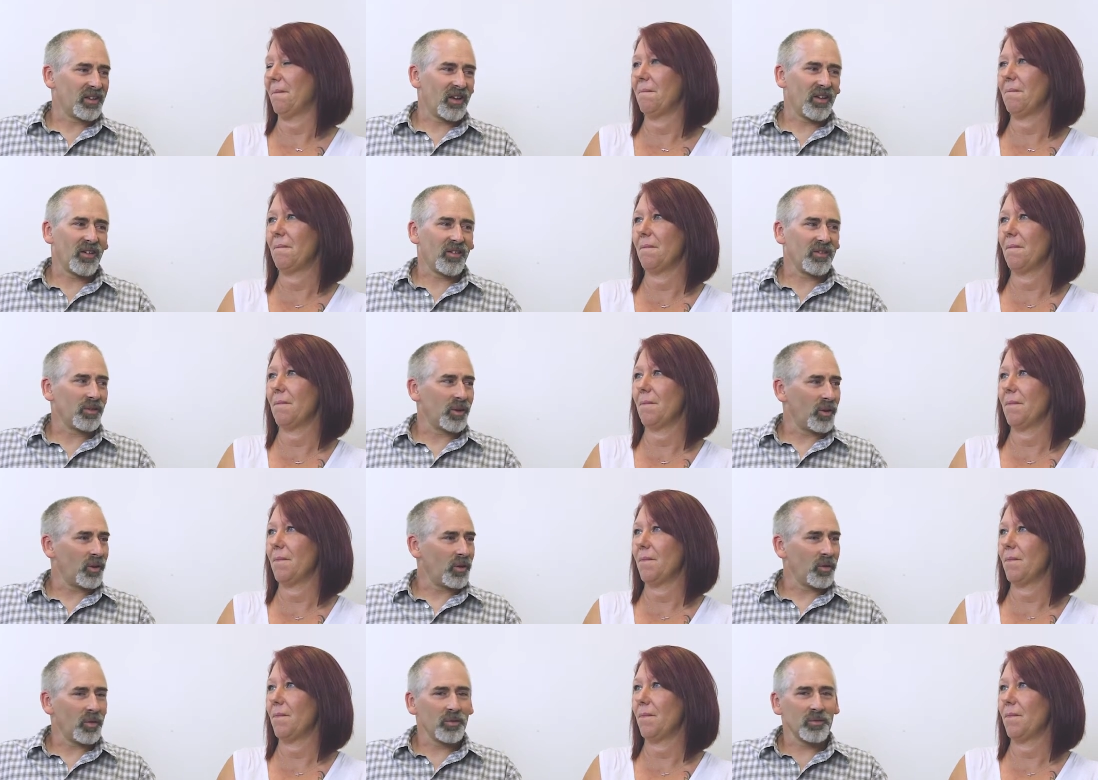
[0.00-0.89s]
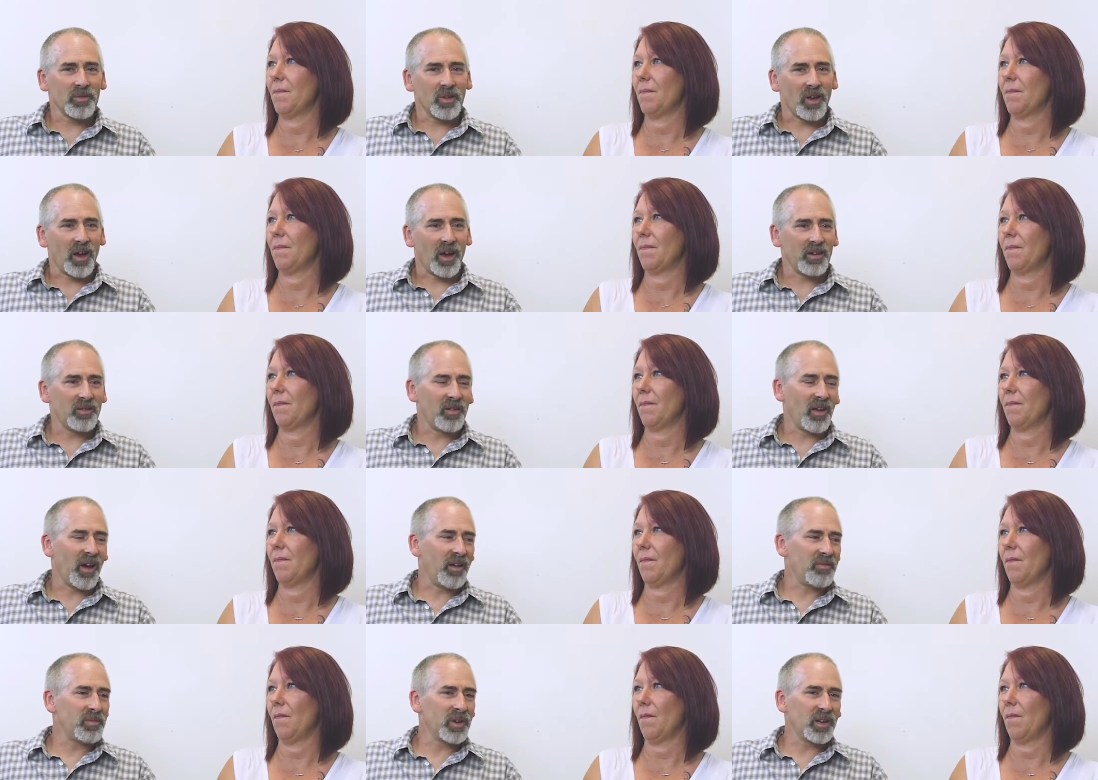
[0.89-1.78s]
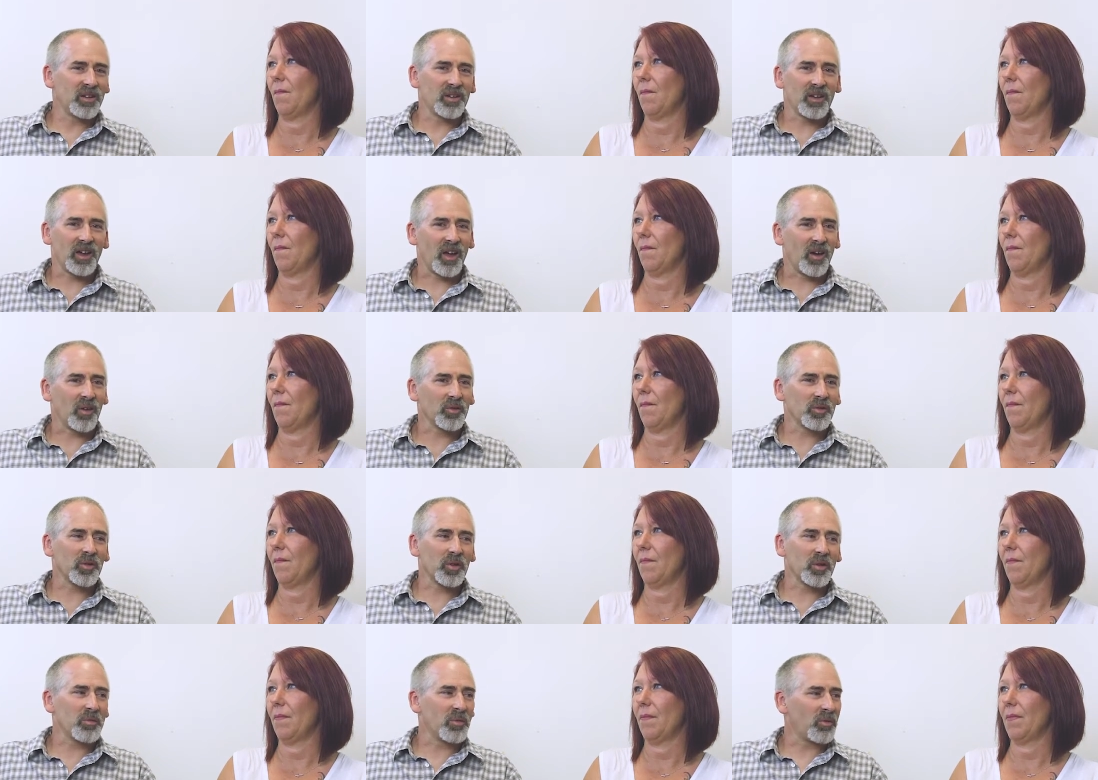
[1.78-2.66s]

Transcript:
Speaker 1: no, no. i have been to counseling